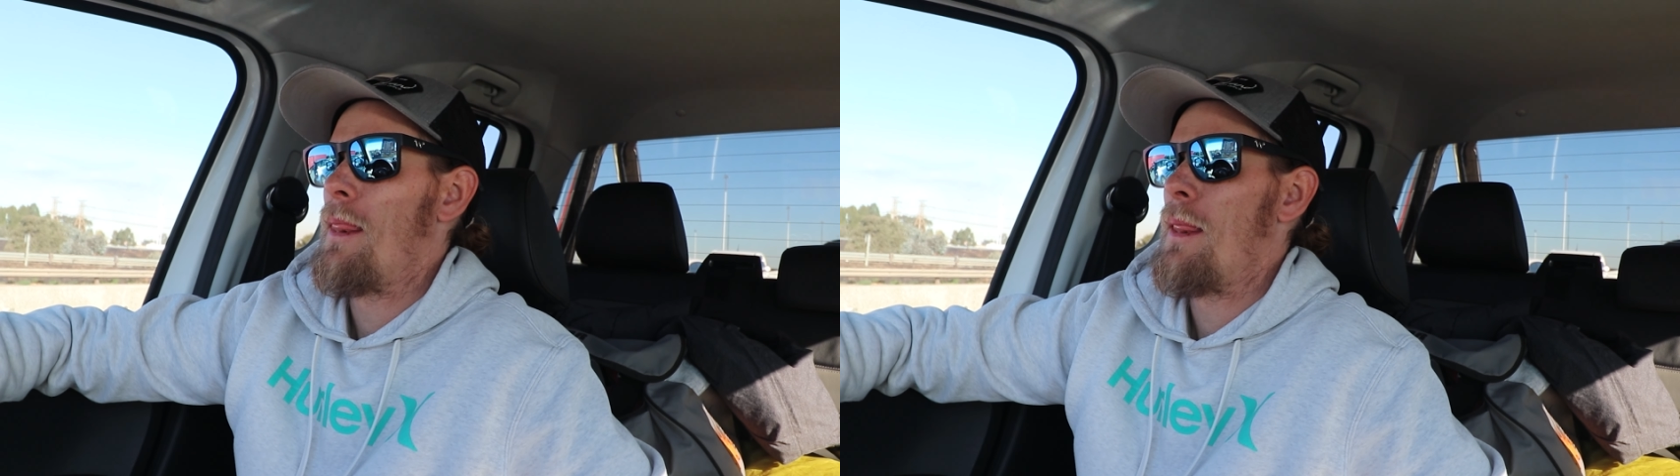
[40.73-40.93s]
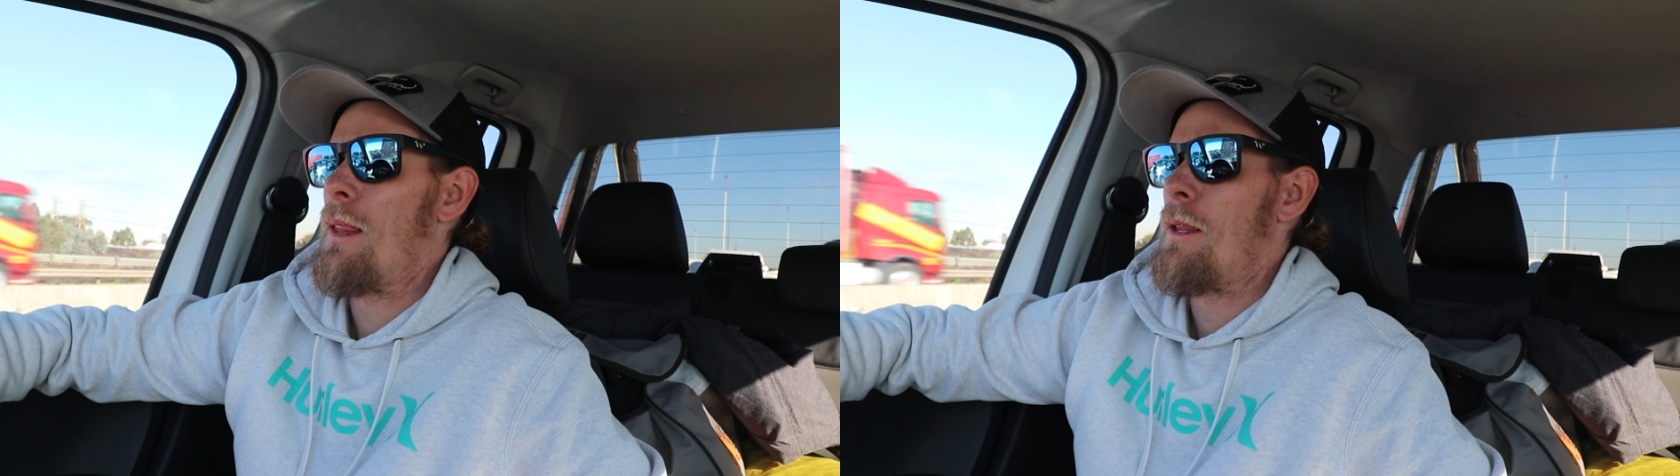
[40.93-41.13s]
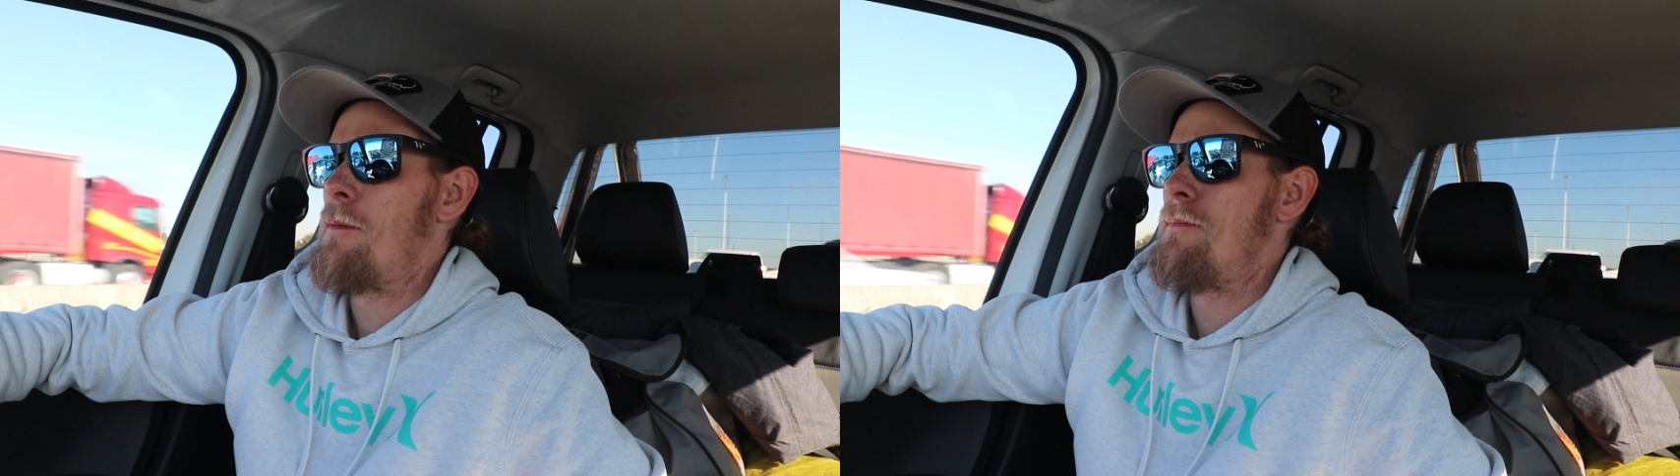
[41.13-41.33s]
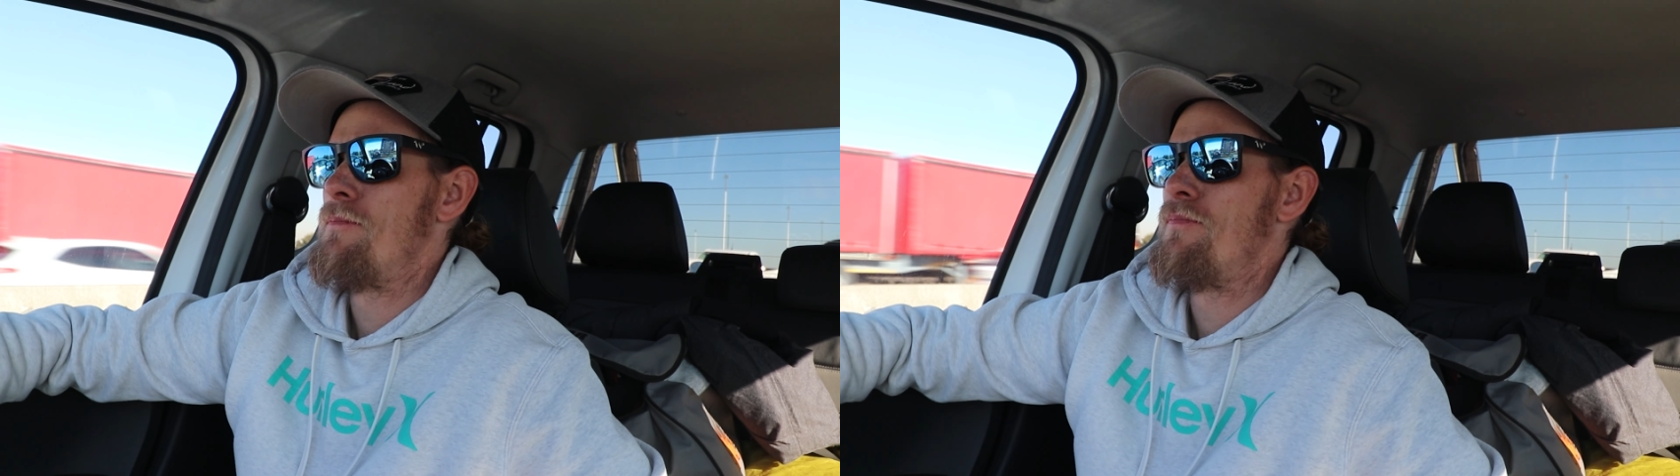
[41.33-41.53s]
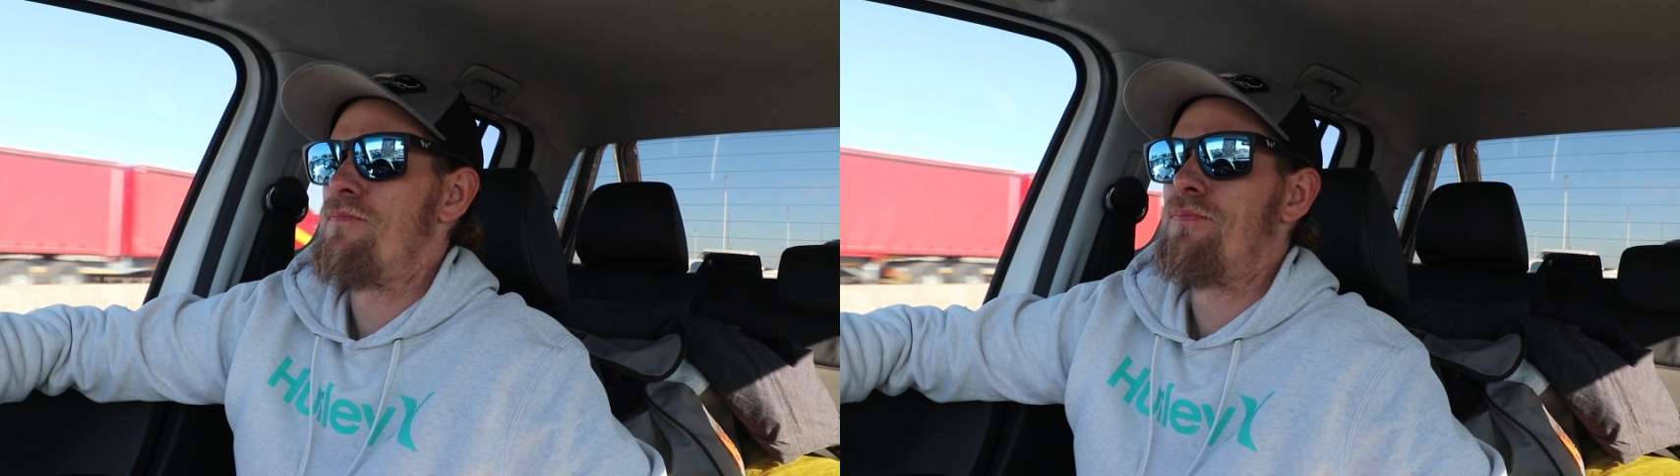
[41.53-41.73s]
only going to get there
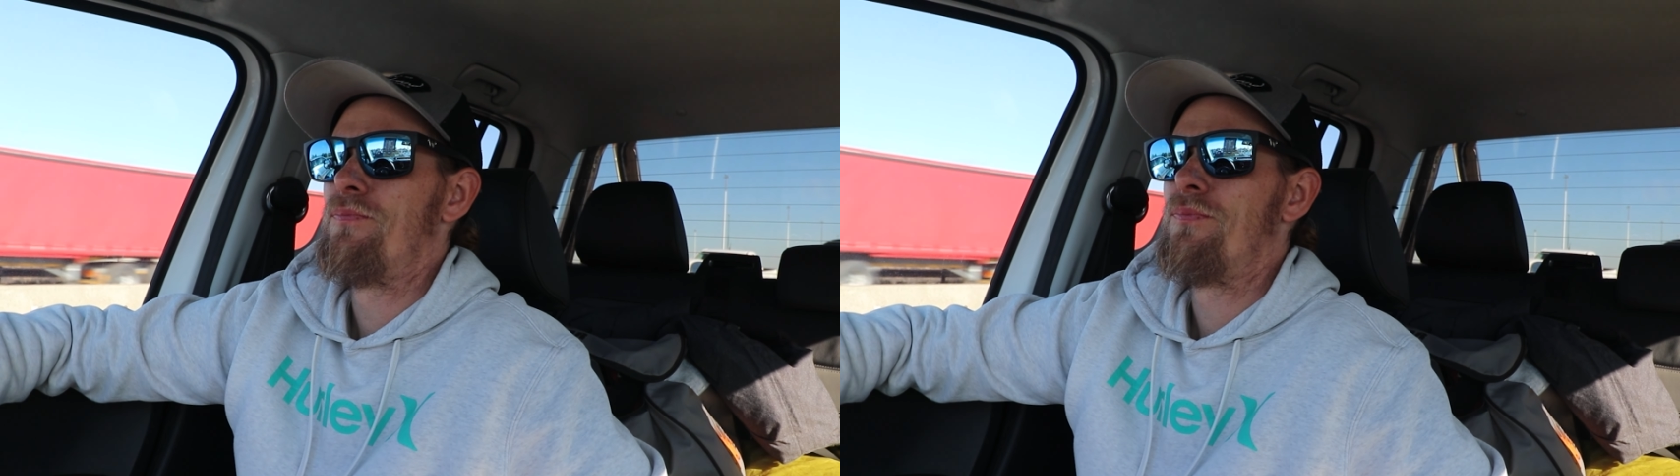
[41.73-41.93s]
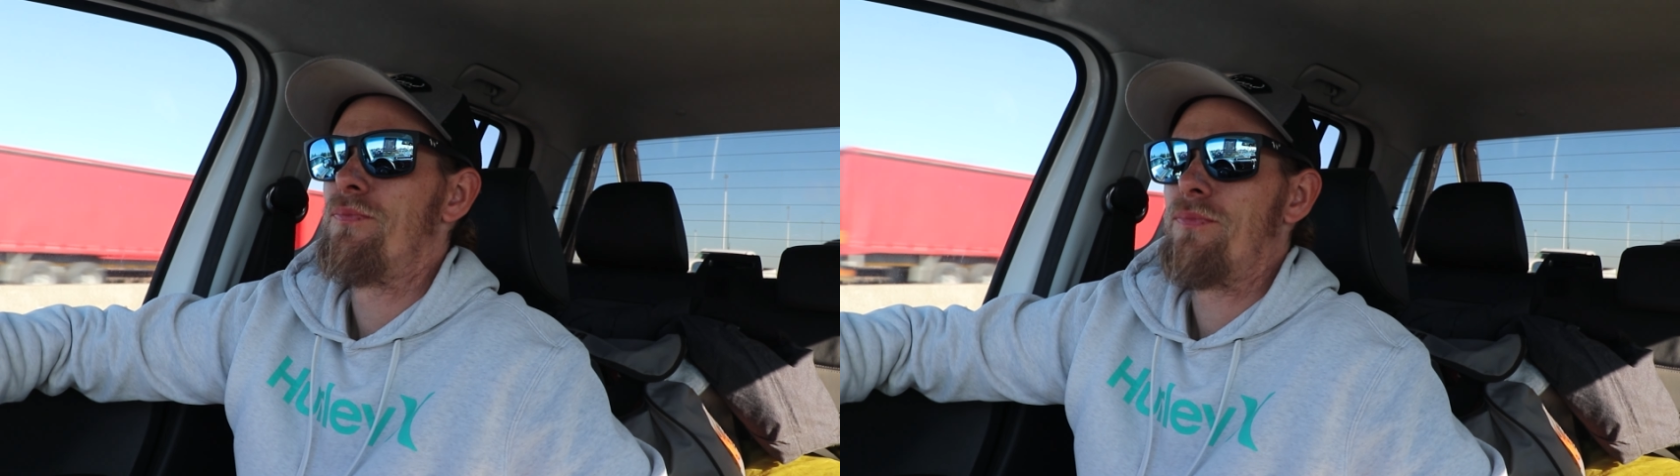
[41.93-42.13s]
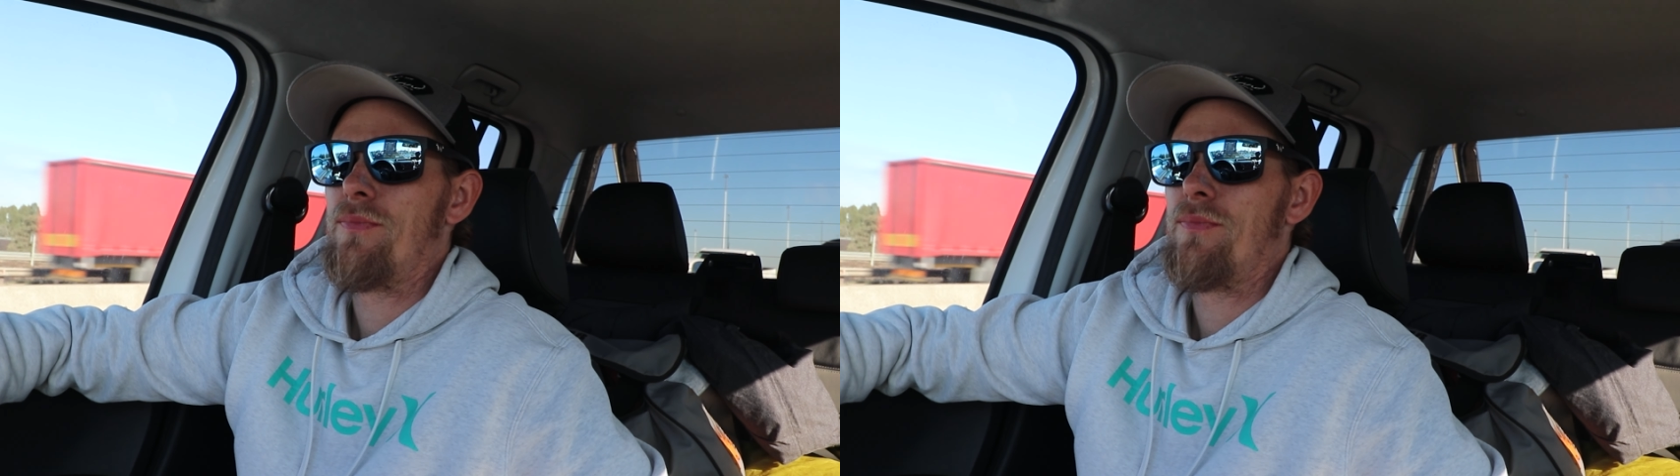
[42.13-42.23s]
at 4 o'clock.